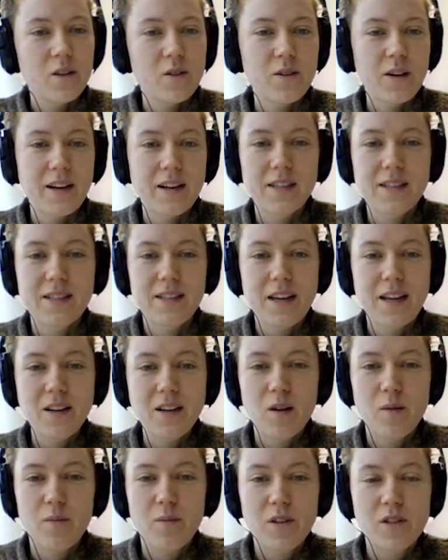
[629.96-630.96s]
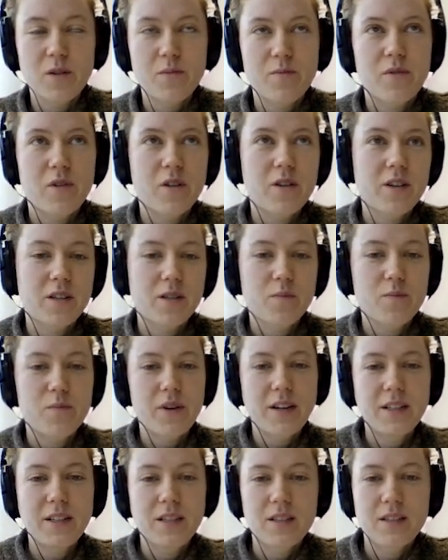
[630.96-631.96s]
To understand commercial brokers'
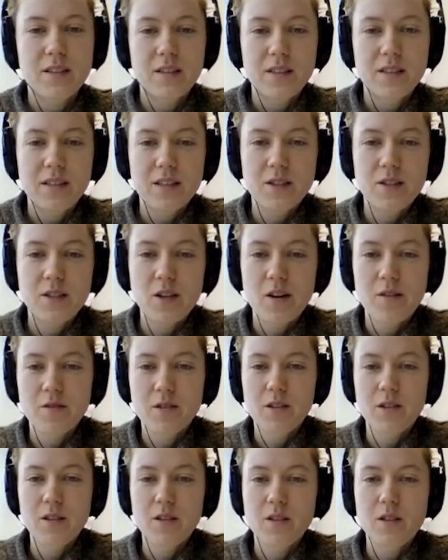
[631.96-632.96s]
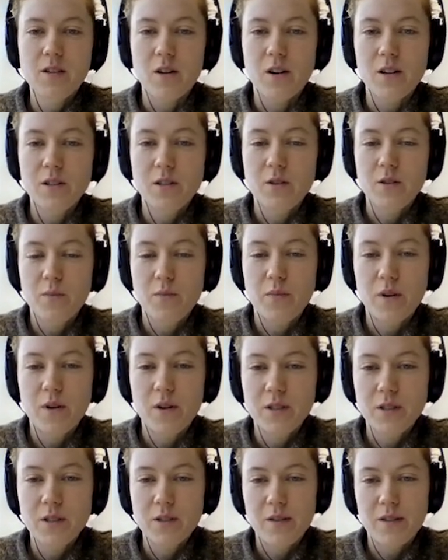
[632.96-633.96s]
practices as services also
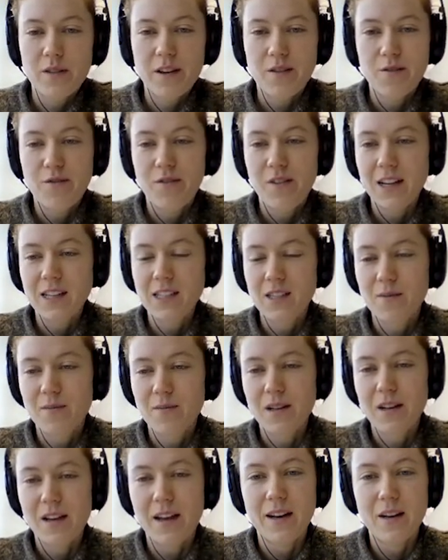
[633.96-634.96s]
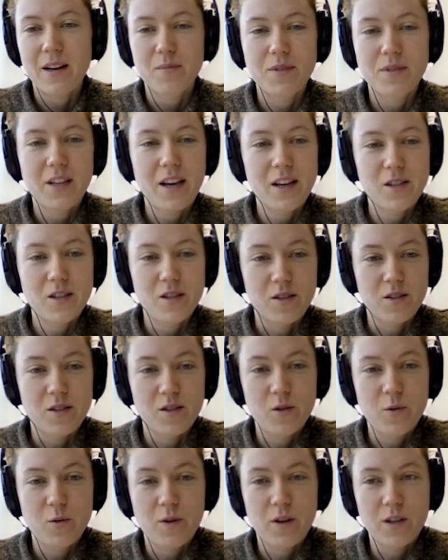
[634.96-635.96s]
points to their flexible adaptation
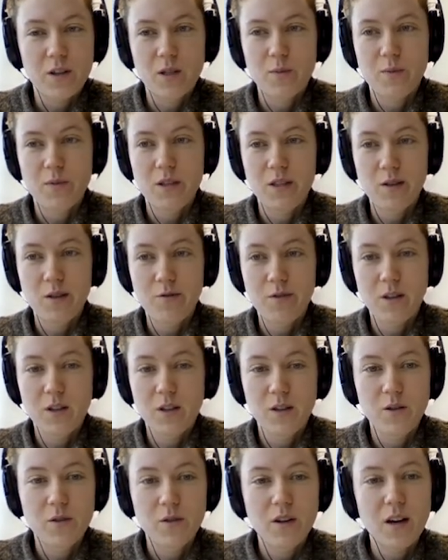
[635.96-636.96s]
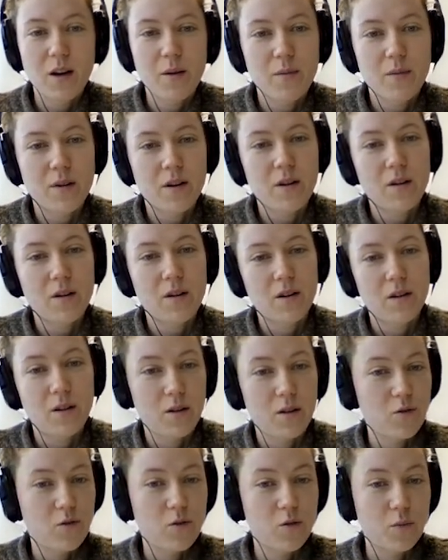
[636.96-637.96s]
towards specific newcomer
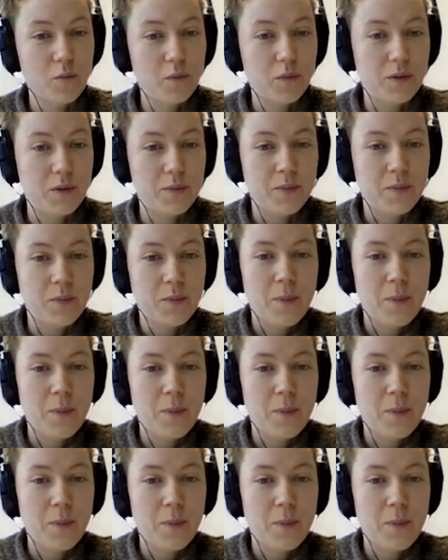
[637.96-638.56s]
groups.